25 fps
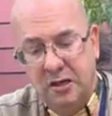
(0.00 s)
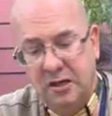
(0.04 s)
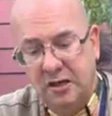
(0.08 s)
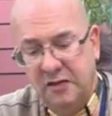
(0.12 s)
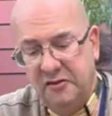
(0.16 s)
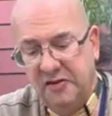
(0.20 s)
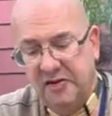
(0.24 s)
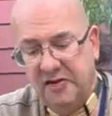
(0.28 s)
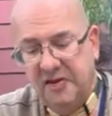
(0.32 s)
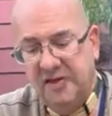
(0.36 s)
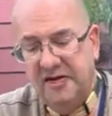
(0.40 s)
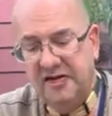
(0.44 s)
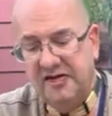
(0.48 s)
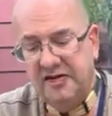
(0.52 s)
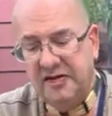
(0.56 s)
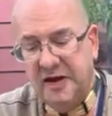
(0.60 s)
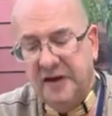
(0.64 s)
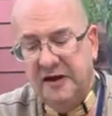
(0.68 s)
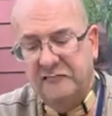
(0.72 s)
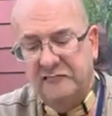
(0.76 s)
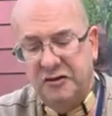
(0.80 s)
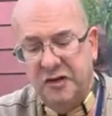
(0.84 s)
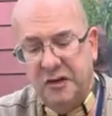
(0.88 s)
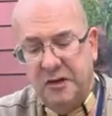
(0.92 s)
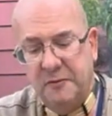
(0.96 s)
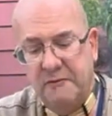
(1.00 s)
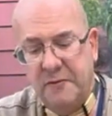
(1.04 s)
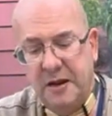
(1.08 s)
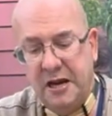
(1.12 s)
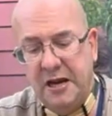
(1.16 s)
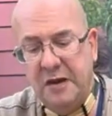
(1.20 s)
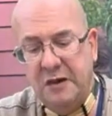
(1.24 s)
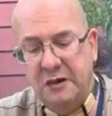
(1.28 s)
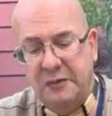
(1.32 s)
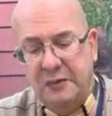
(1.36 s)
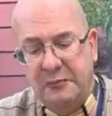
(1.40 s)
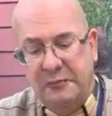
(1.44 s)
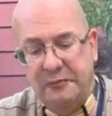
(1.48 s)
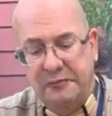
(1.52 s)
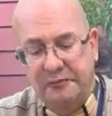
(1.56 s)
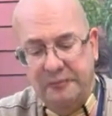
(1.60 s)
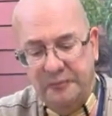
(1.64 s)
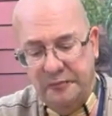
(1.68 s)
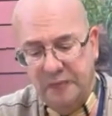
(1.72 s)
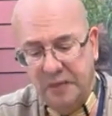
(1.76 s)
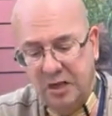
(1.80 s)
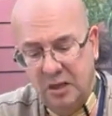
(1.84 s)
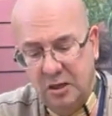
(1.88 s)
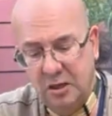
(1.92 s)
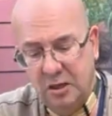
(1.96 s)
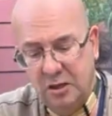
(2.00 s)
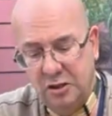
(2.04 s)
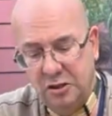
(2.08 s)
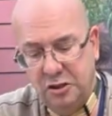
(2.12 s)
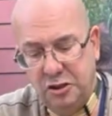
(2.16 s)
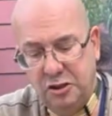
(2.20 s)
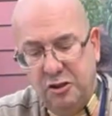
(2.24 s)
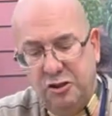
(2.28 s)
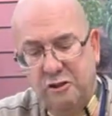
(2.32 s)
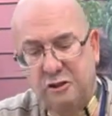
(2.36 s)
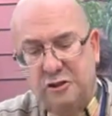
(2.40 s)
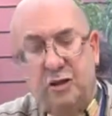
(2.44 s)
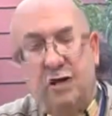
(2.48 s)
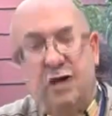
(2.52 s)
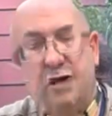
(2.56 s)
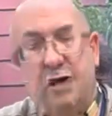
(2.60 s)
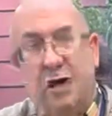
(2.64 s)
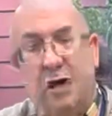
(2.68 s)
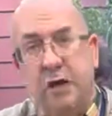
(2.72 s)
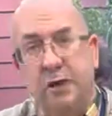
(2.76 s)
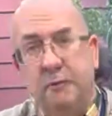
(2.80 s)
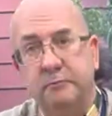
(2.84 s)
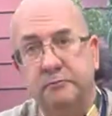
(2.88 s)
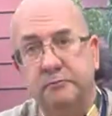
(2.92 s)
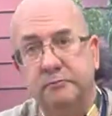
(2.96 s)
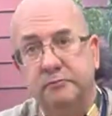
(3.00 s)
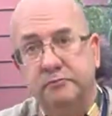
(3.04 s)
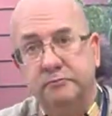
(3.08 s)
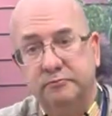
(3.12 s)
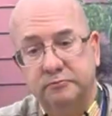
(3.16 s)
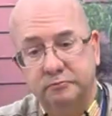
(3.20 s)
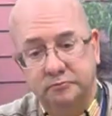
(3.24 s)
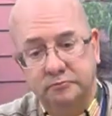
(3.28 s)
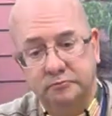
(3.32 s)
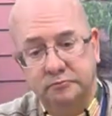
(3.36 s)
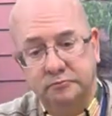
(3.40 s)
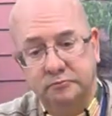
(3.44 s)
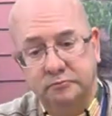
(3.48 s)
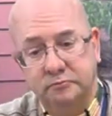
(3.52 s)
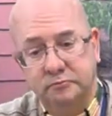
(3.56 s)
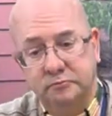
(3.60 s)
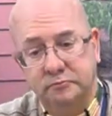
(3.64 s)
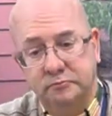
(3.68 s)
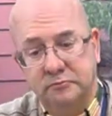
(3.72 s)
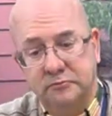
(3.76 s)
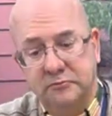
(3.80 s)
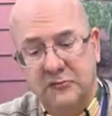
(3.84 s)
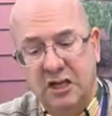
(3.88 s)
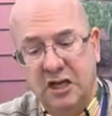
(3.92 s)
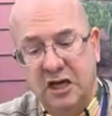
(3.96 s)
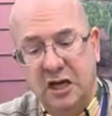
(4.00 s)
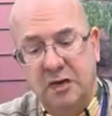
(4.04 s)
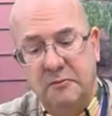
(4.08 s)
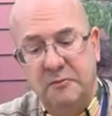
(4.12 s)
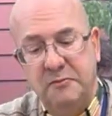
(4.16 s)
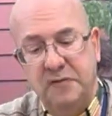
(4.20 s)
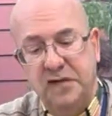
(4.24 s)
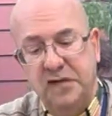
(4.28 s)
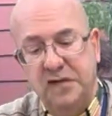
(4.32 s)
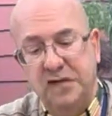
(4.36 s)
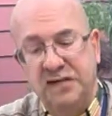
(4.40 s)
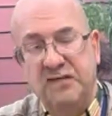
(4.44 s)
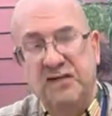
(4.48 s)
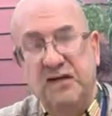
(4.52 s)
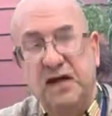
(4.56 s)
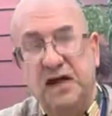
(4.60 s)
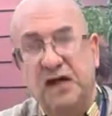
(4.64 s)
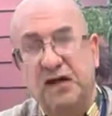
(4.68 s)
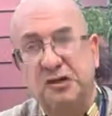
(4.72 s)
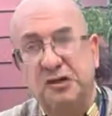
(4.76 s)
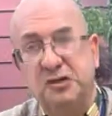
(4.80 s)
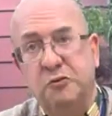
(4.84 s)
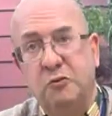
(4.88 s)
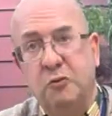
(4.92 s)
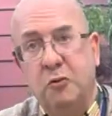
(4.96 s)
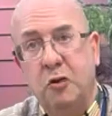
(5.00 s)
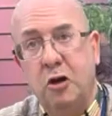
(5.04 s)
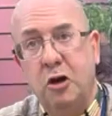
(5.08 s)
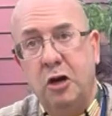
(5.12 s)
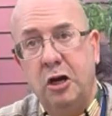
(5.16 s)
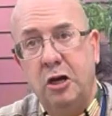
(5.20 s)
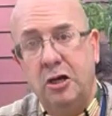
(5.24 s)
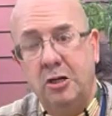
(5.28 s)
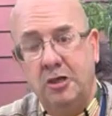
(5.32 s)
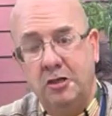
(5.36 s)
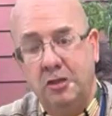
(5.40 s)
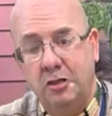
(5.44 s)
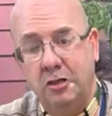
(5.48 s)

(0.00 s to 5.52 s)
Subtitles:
These, after you make them, you can cut them to any size you want.